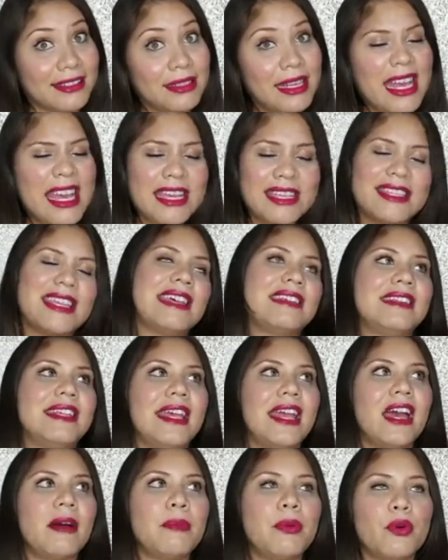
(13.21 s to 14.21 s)
you have
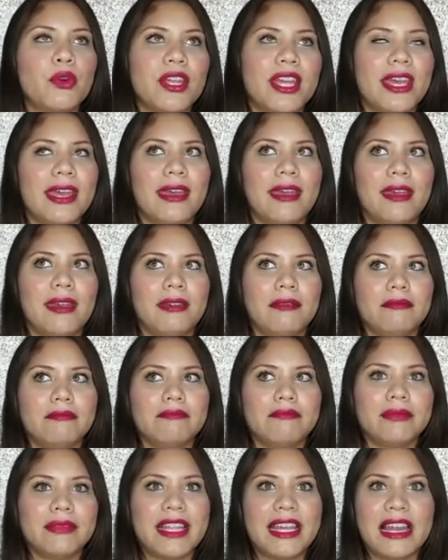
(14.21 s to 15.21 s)
problems letting your nails
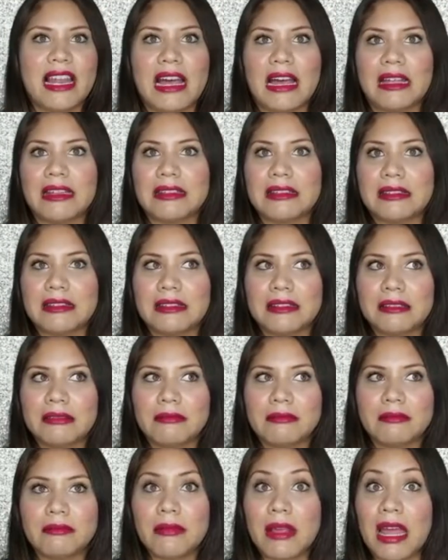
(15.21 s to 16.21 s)
grow. Maybe because you